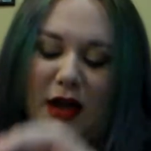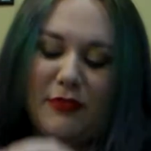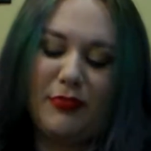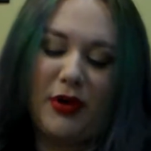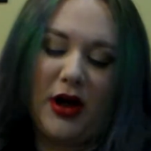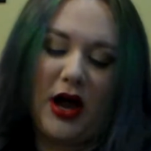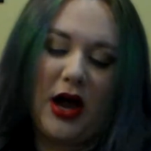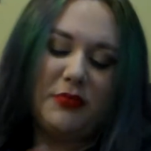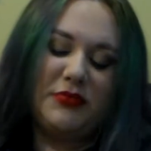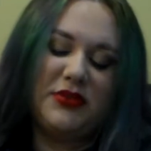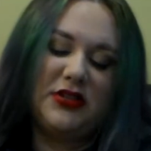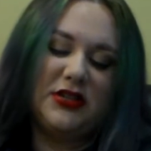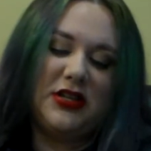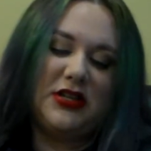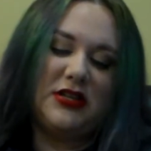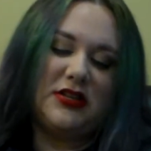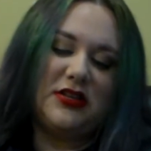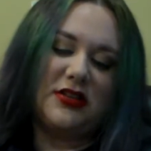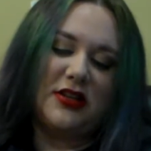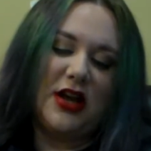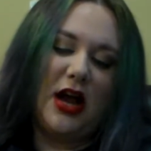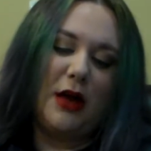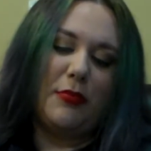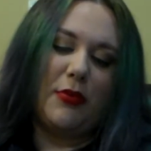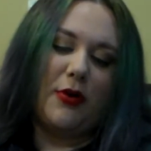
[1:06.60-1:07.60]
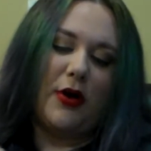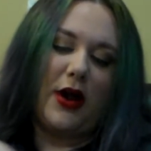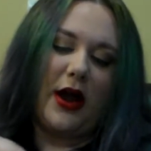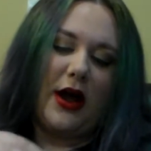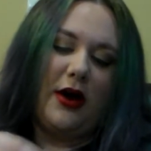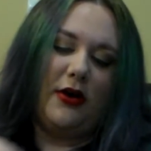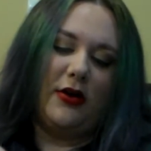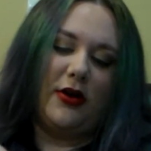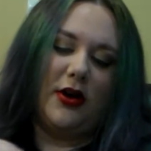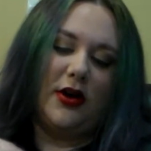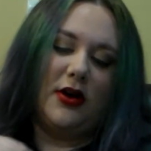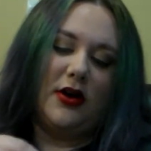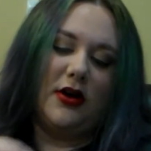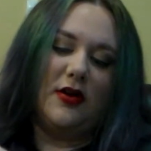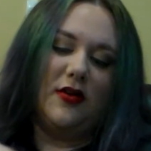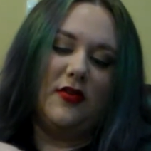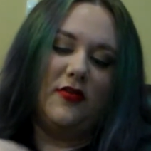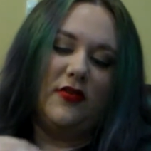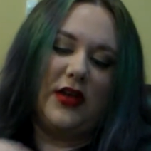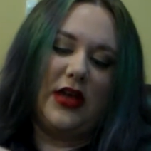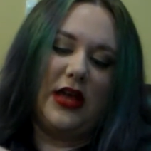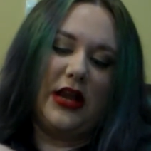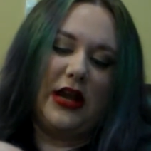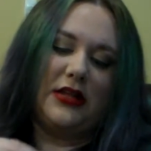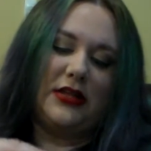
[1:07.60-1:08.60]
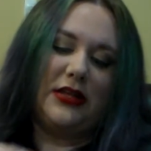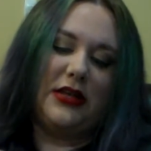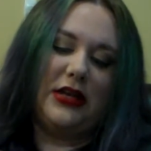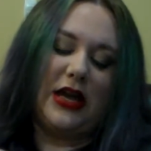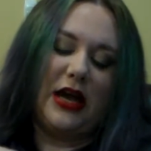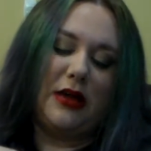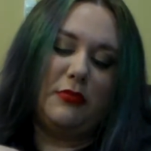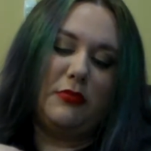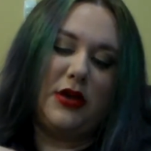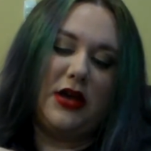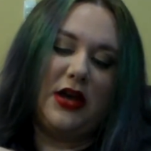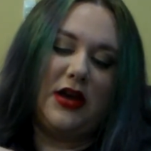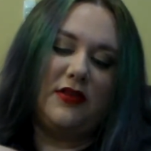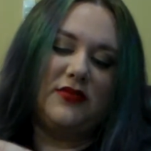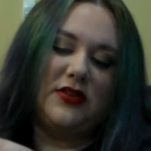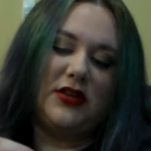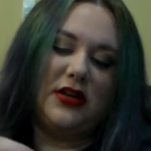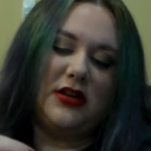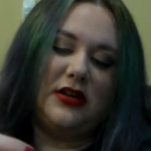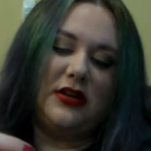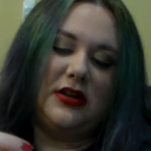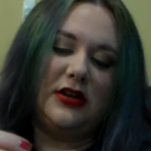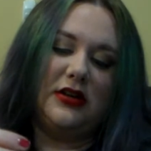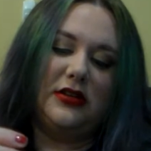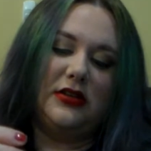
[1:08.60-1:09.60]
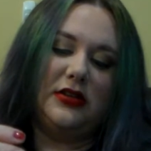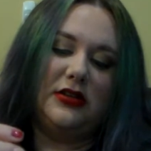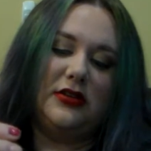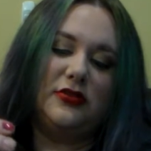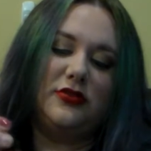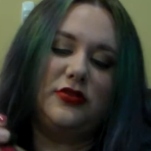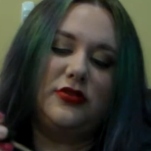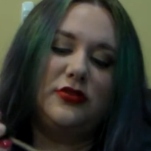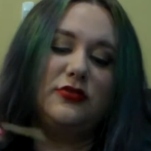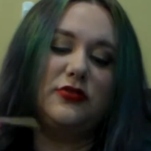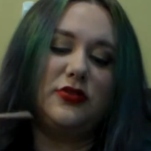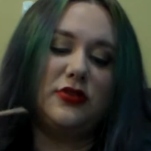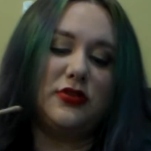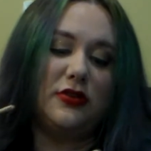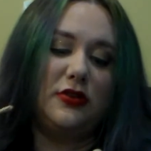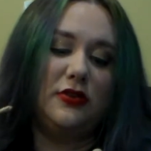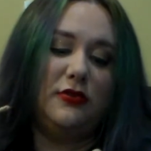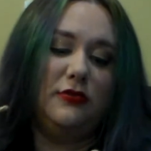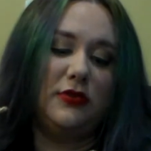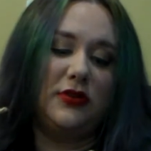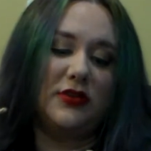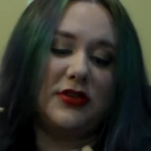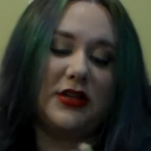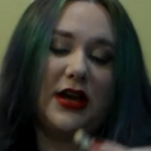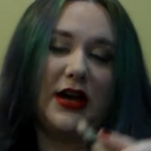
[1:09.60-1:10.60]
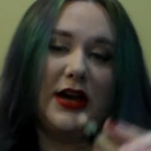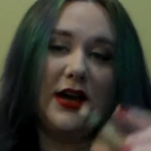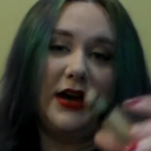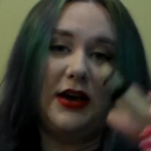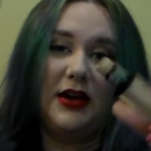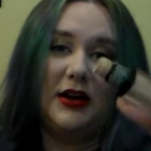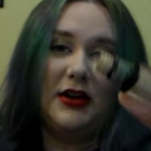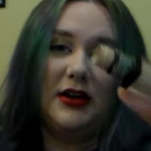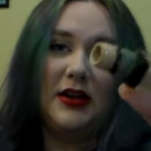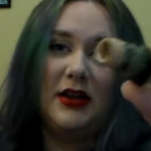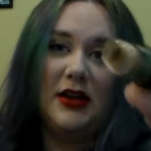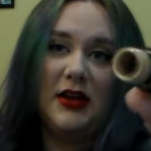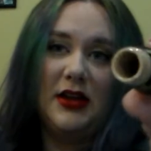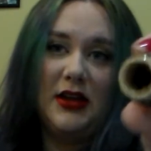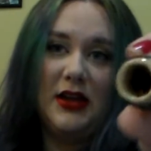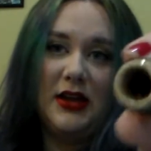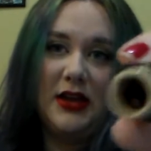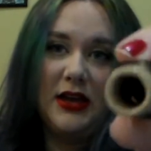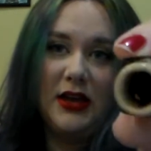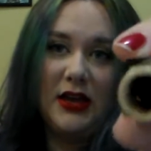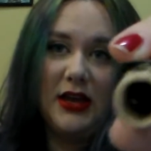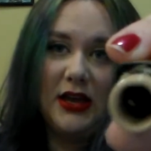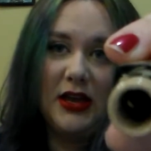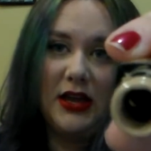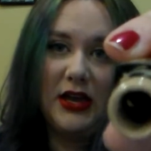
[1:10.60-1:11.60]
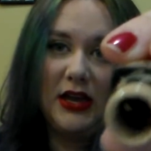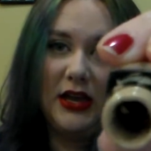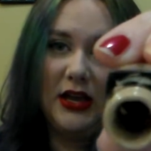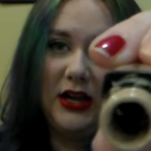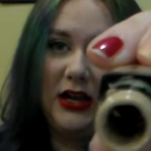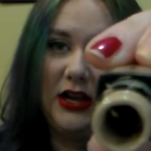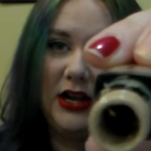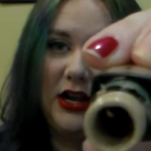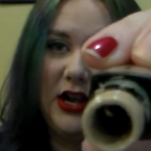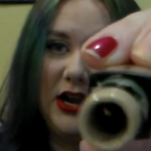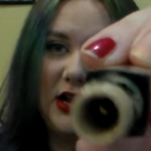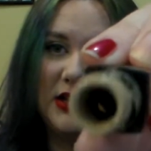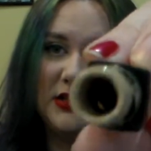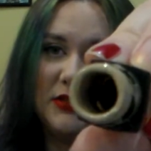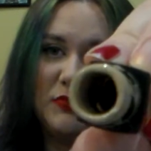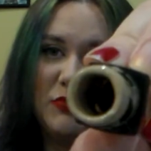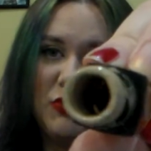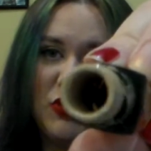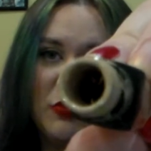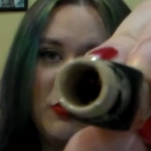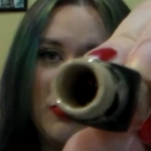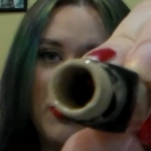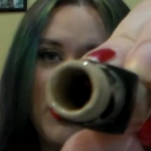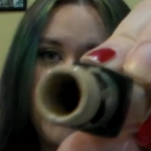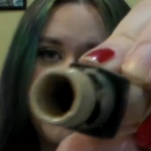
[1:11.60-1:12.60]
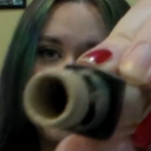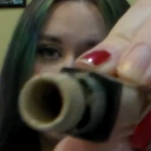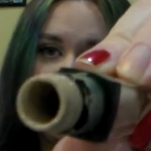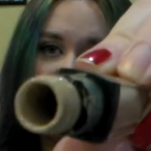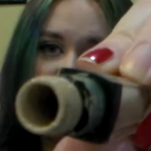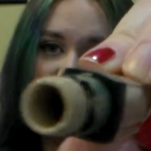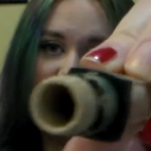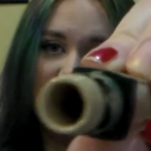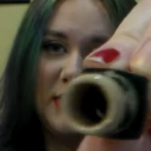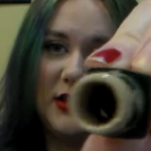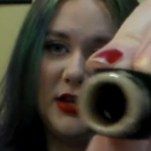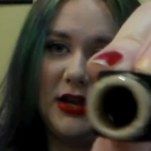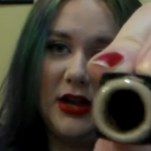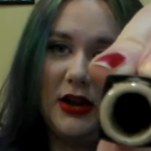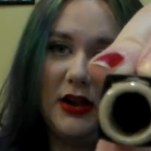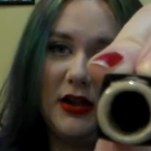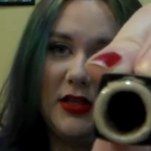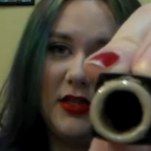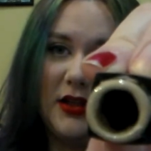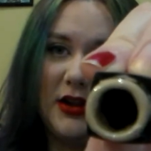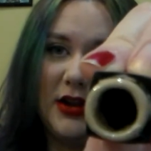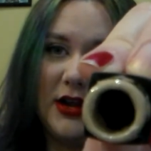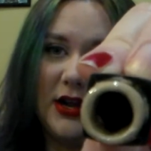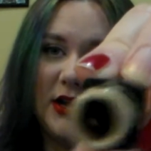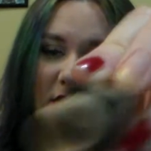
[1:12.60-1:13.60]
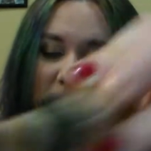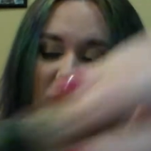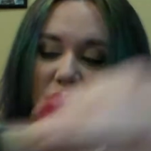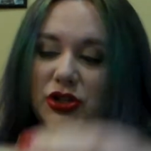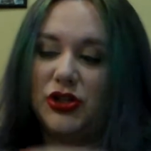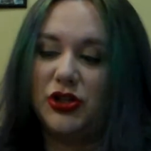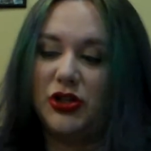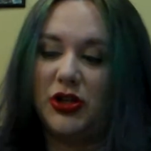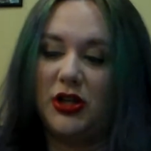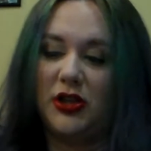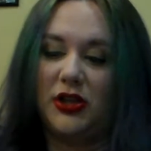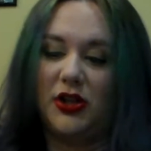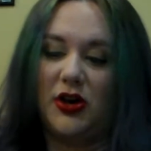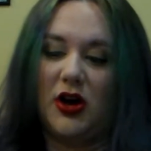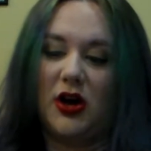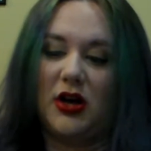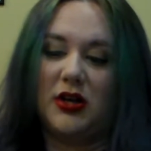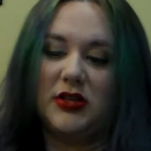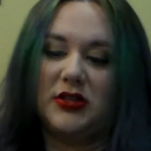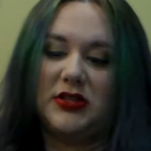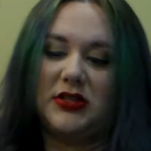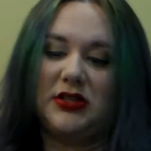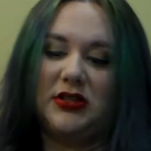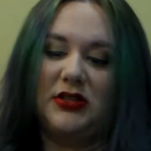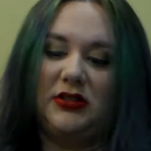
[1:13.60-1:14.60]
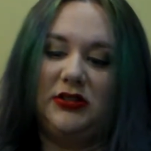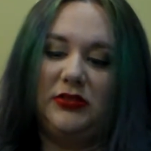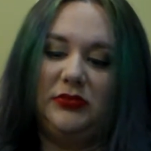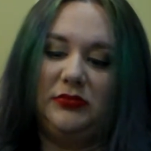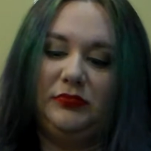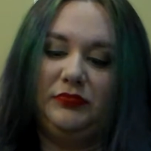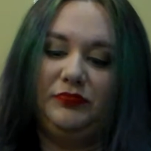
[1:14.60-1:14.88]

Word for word: I popped the stopper out of. And I think I may have done it a little too soon because I had a lot more product in there than I initially thought.